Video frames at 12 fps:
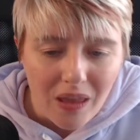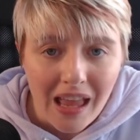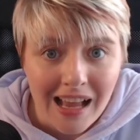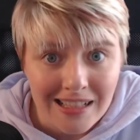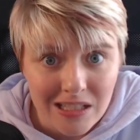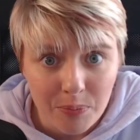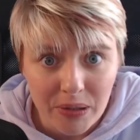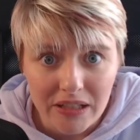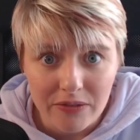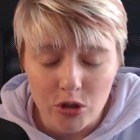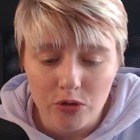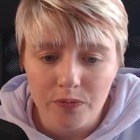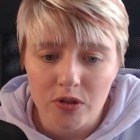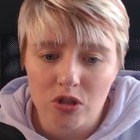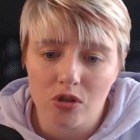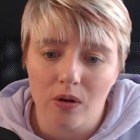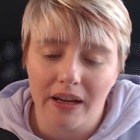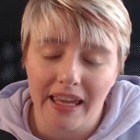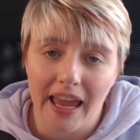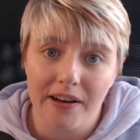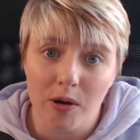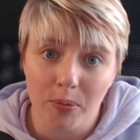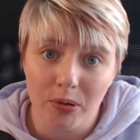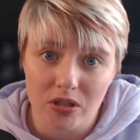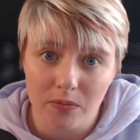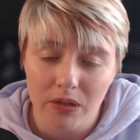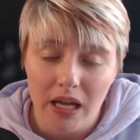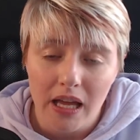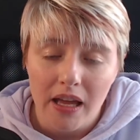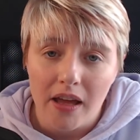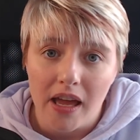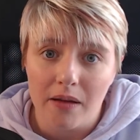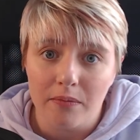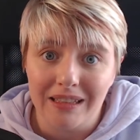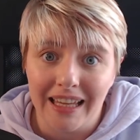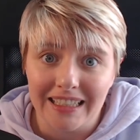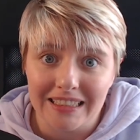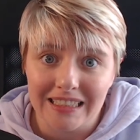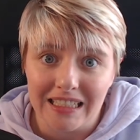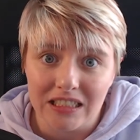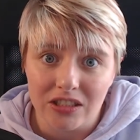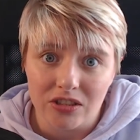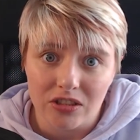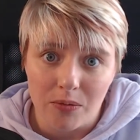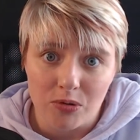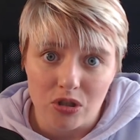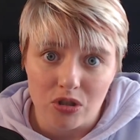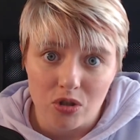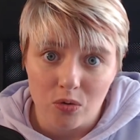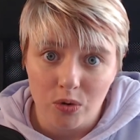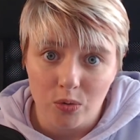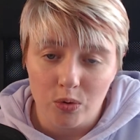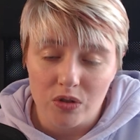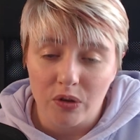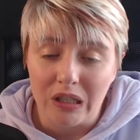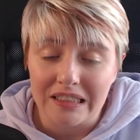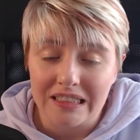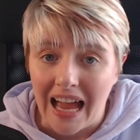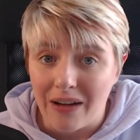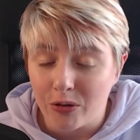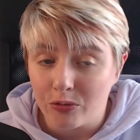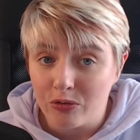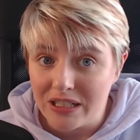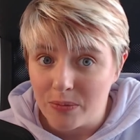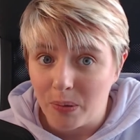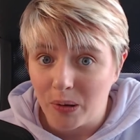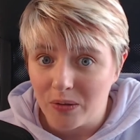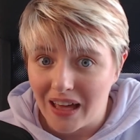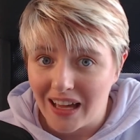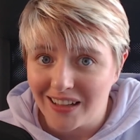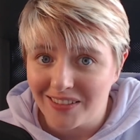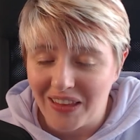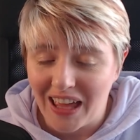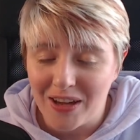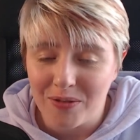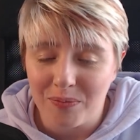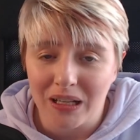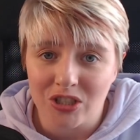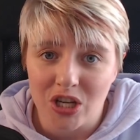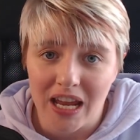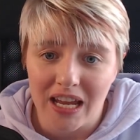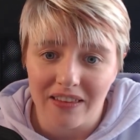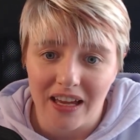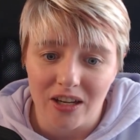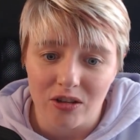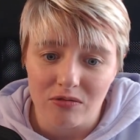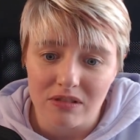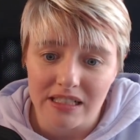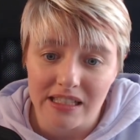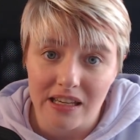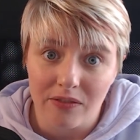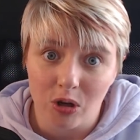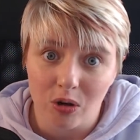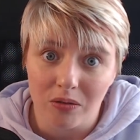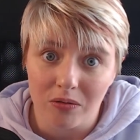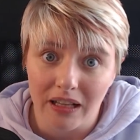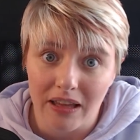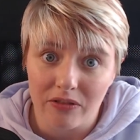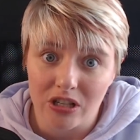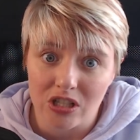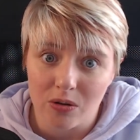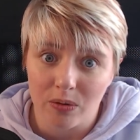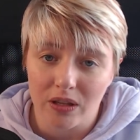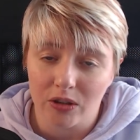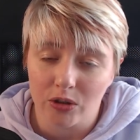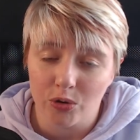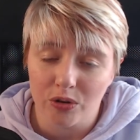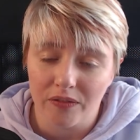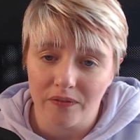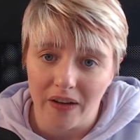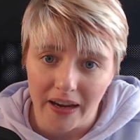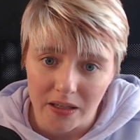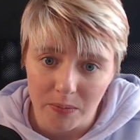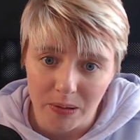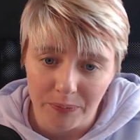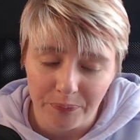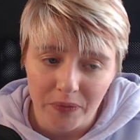It's in preview, so again, I'll put some links in the description show notes for you to have a read about that and check that out and see if you can leverage it with your environment.